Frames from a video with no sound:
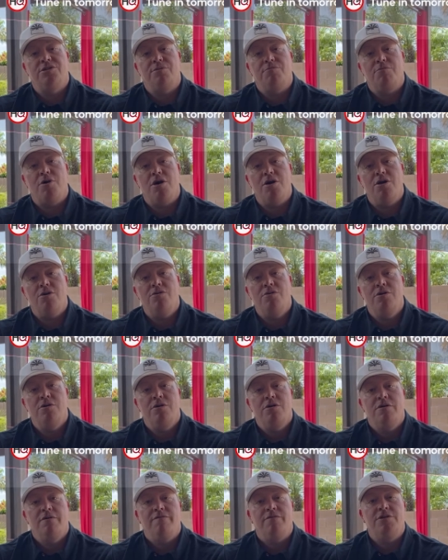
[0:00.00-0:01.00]
tomorrow
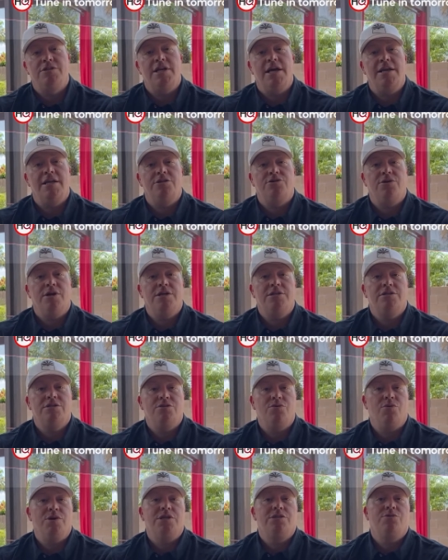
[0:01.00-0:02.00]
for tenant trends
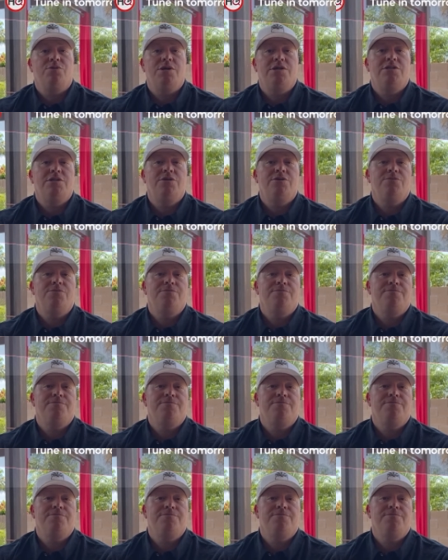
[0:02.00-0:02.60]
2022.